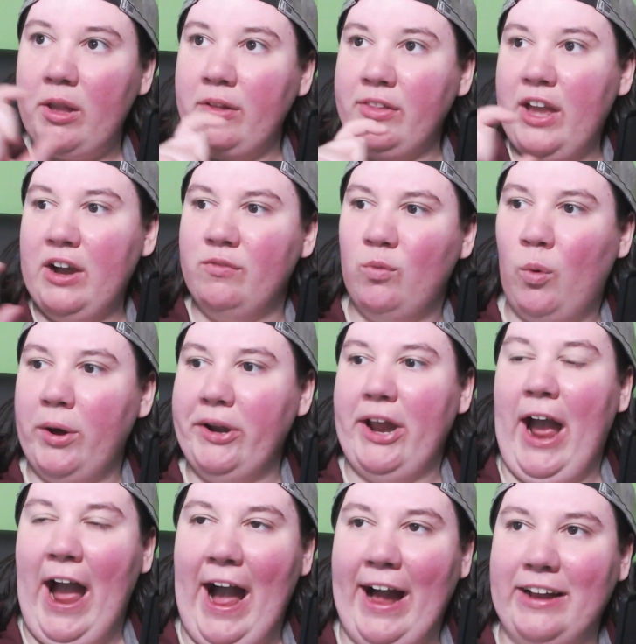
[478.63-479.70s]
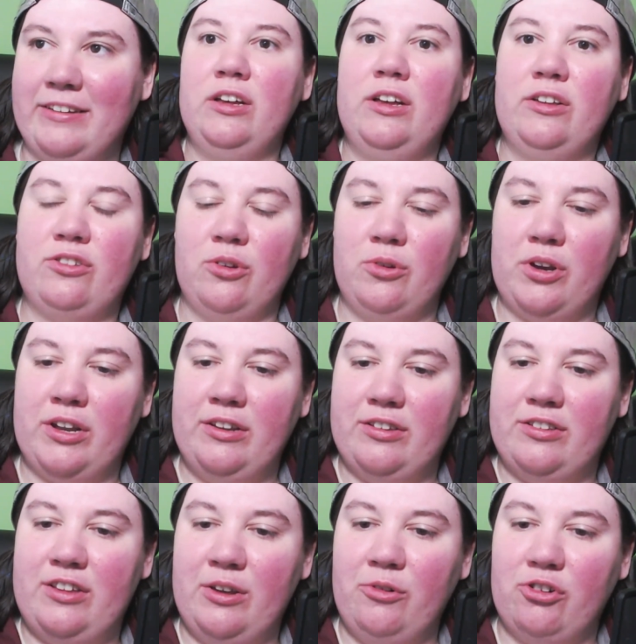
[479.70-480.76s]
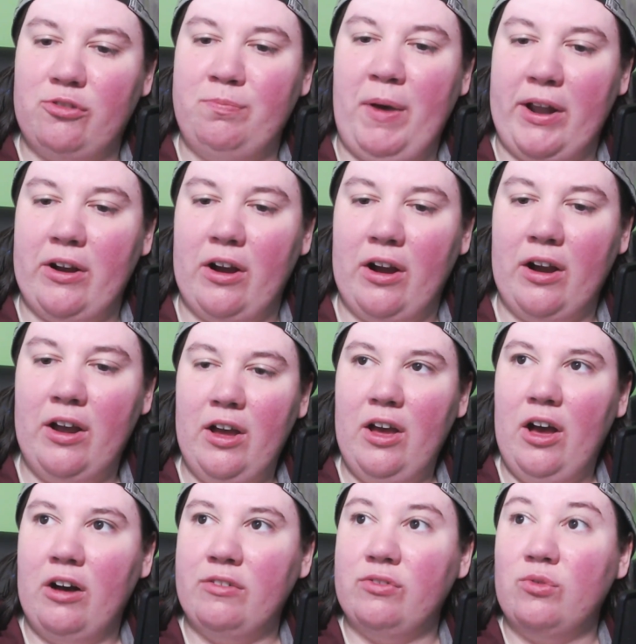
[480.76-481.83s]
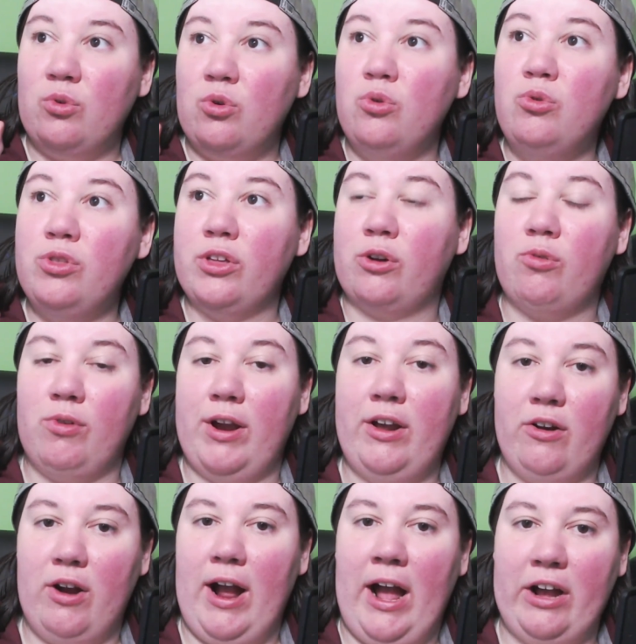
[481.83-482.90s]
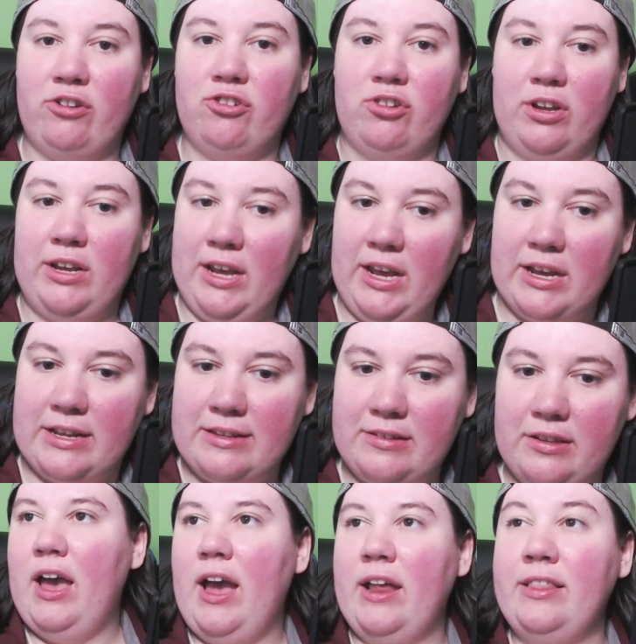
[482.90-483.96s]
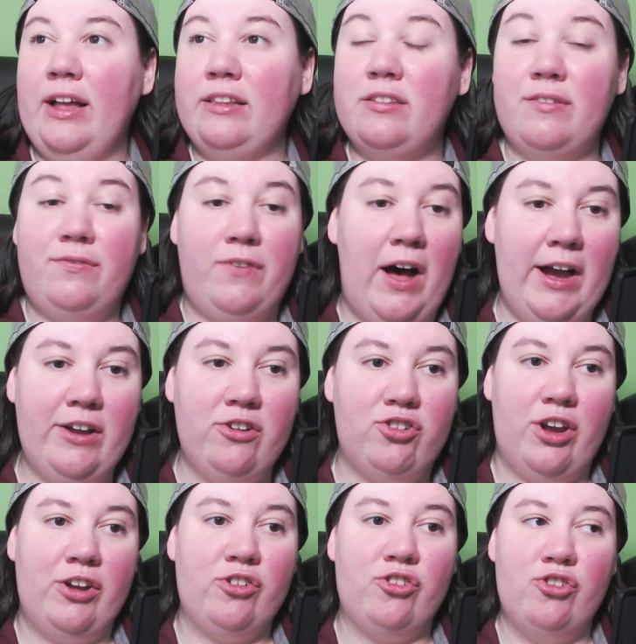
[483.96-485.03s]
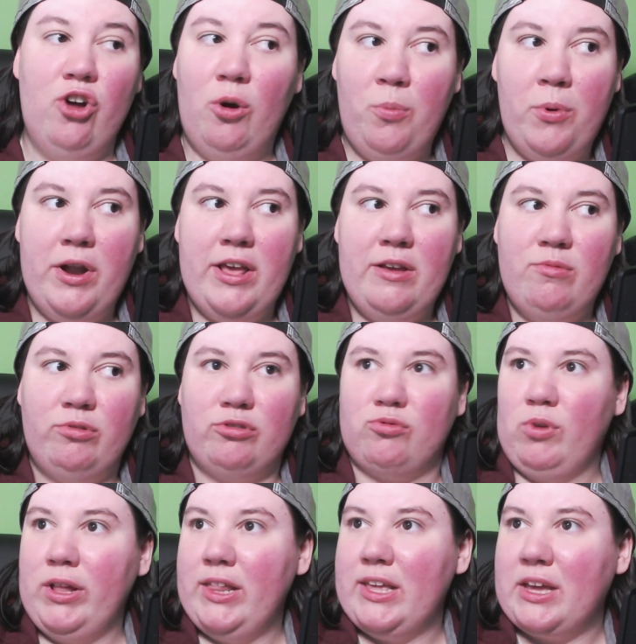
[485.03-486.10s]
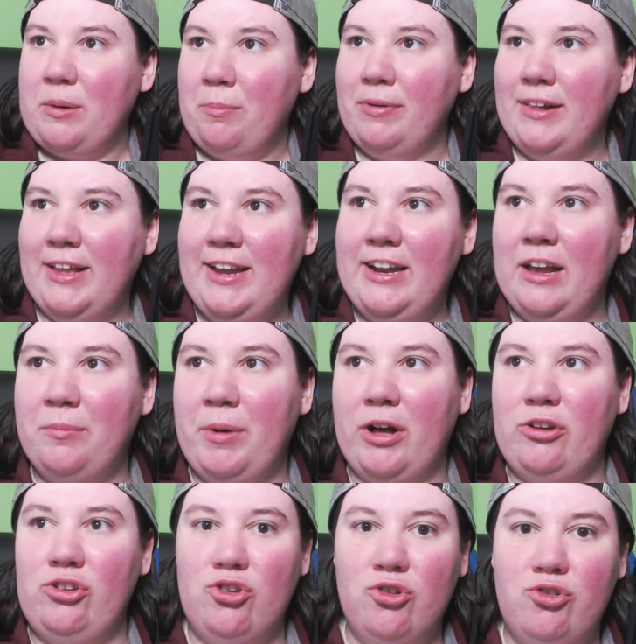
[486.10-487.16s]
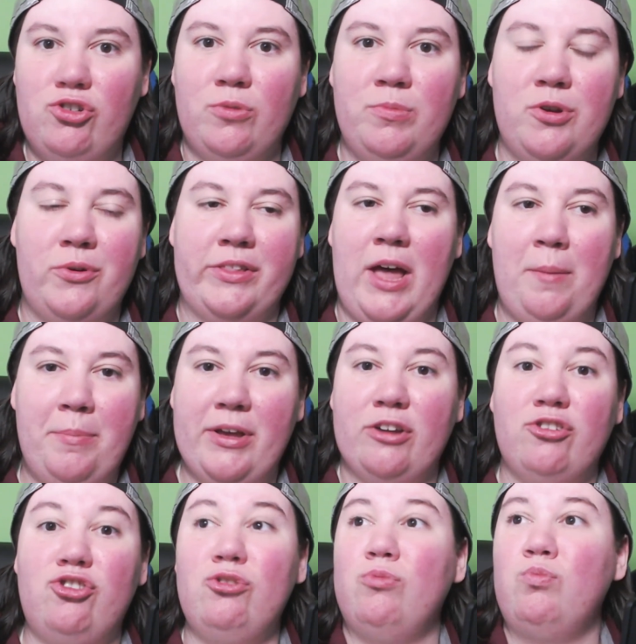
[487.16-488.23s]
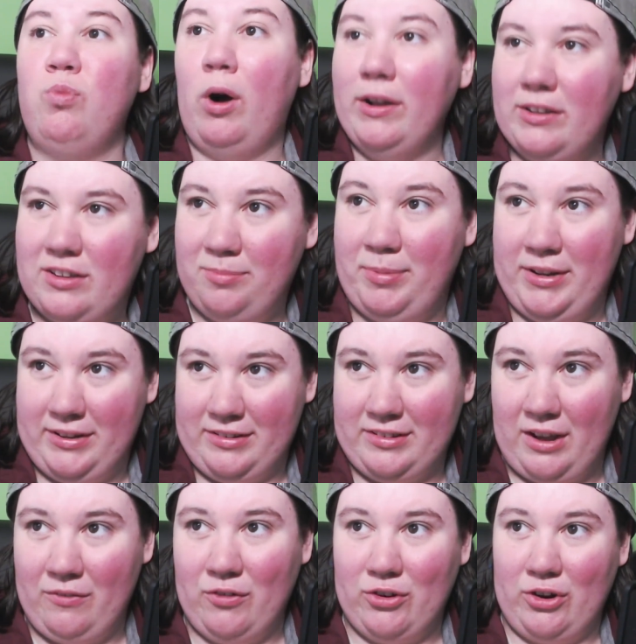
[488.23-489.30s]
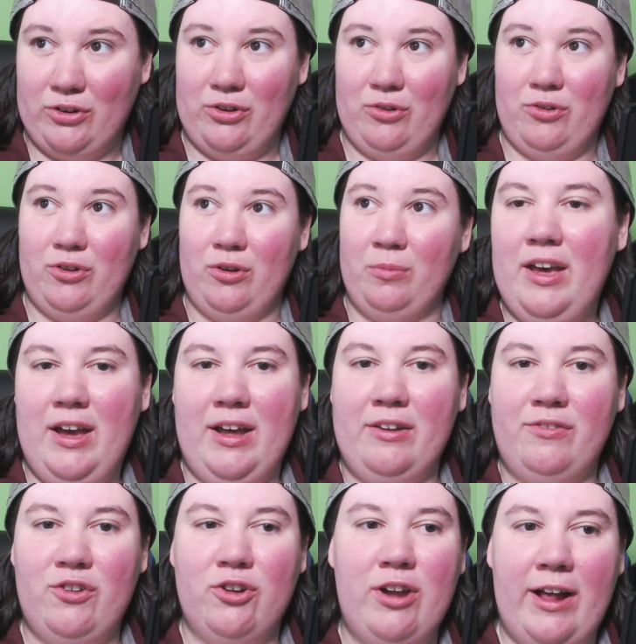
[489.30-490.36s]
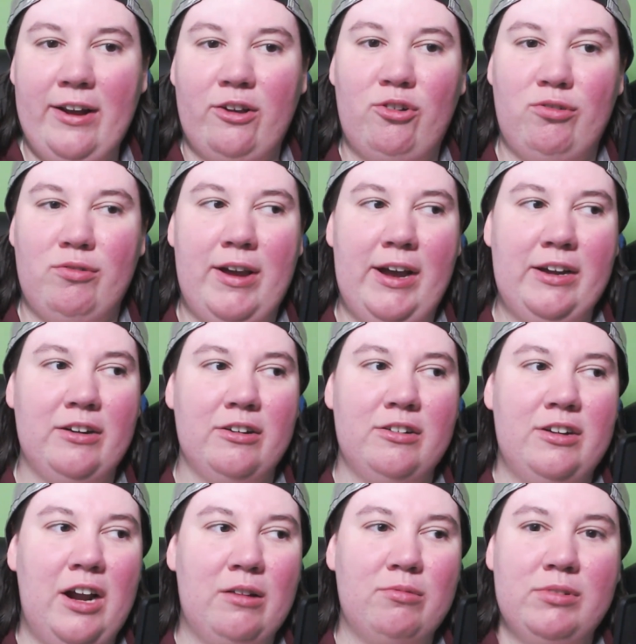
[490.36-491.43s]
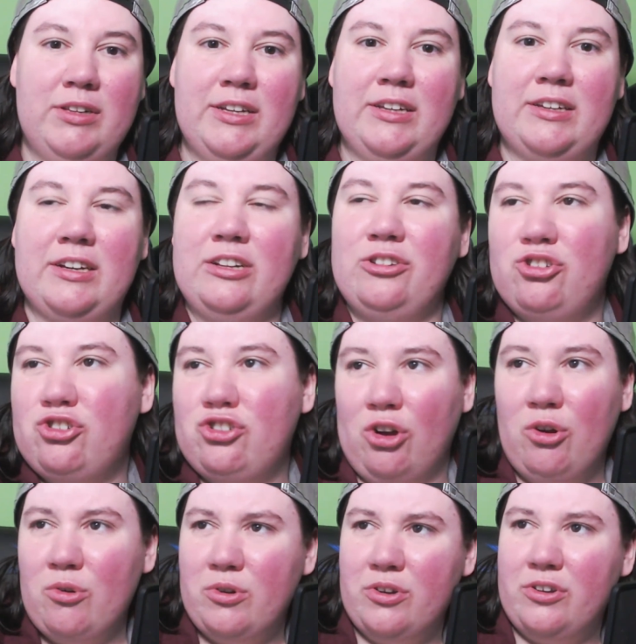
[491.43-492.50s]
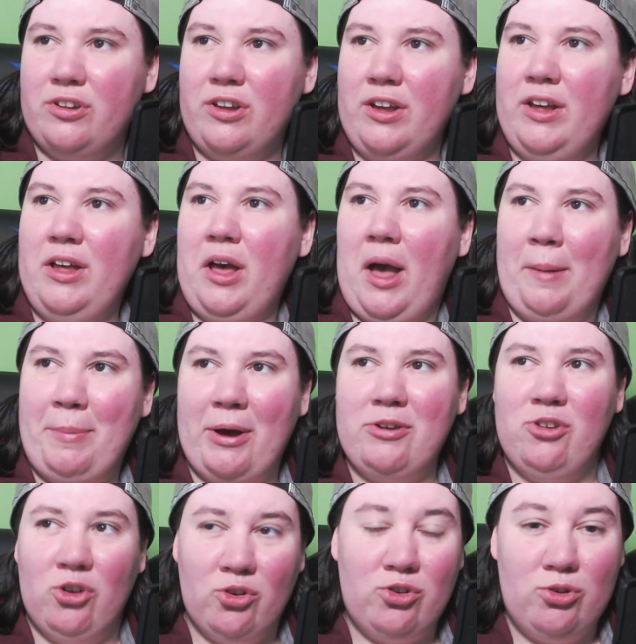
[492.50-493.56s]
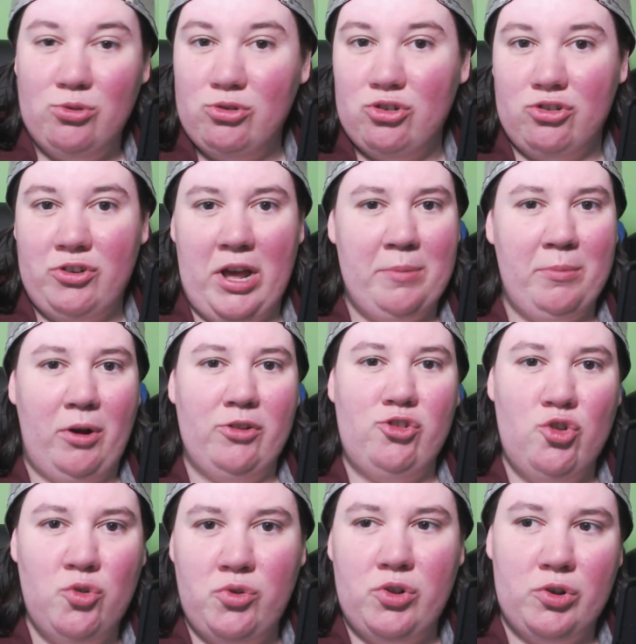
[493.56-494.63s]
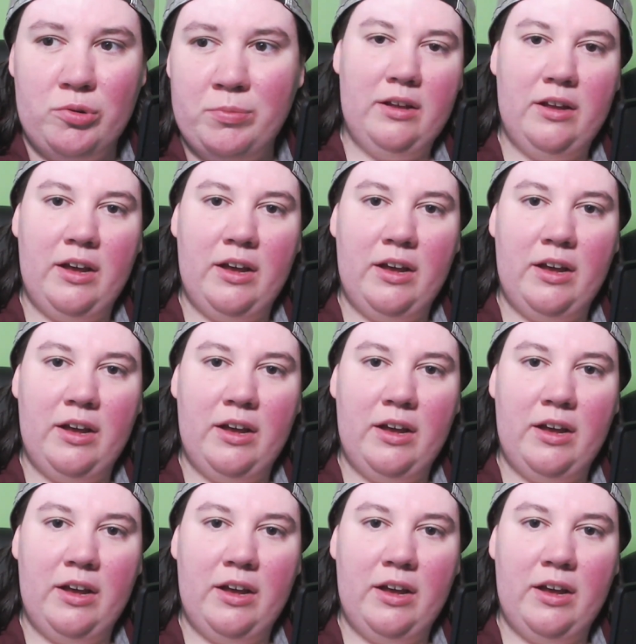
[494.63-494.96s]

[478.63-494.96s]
They have one so it can distinguish better of who the creator actually is. And that's a fine change. Nobody was really complaining about YouTube doing that because you want to be discovered on YouTube. And if you're not a creator, you're not really concerned about your username on YouTube.